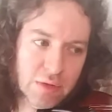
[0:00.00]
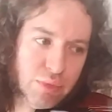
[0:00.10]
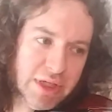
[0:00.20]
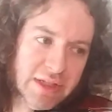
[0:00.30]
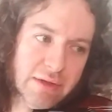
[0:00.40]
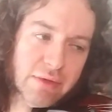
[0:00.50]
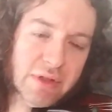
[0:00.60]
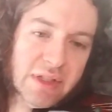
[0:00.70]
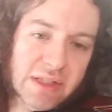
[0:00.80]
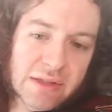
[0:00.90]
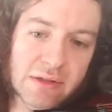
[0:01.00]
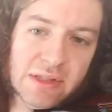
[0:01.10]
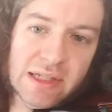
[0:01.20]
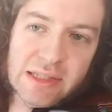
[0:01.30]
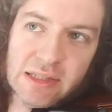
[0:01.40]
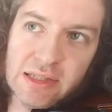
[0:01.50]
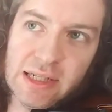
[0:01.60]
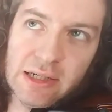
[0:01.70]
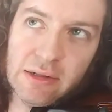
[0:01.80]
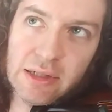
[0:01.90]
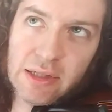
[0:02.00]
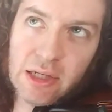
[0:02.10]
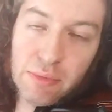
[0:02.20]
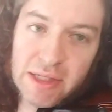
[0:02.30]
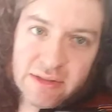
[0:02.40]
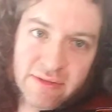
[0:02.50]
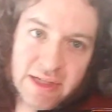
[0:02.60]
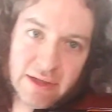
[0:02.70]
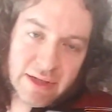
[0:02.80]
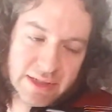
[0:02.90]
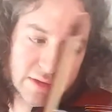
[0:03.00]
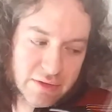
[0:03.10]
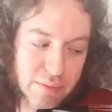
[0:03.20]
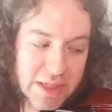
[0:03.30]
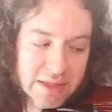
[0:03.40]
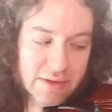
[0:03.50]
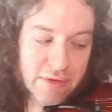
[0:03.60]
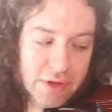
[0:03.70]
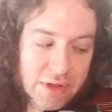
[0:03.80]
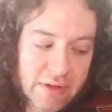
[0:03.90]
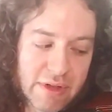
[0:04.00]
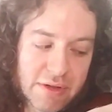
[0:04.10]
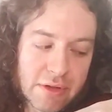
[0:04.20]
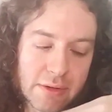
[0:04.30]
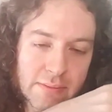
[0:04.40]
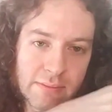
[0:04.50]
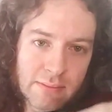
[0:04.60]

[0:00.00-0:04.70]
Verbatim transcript: break down one of these exercises and how I complexify it, right? So a basic version, if I was going...